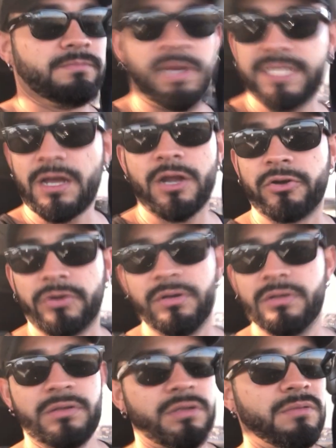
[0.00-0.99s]
My
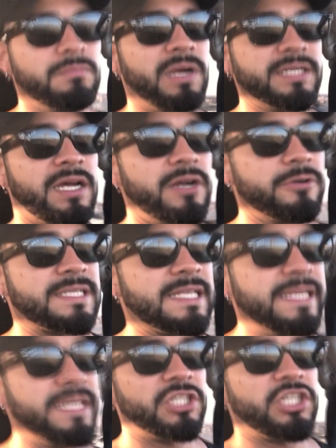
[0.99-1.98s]
daughter
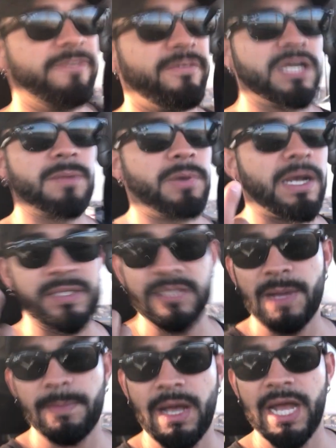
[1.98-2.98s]
Selena, she fucking popped
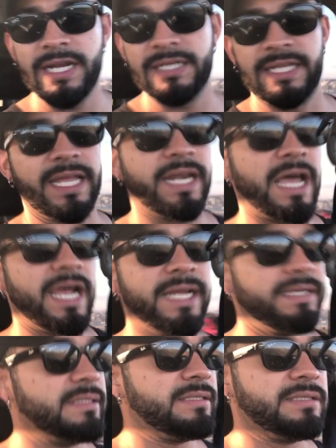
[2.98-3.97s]
into my mind, and
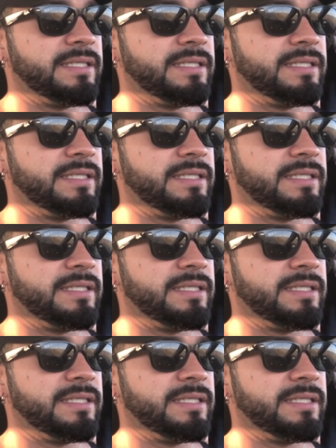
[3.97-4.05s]
I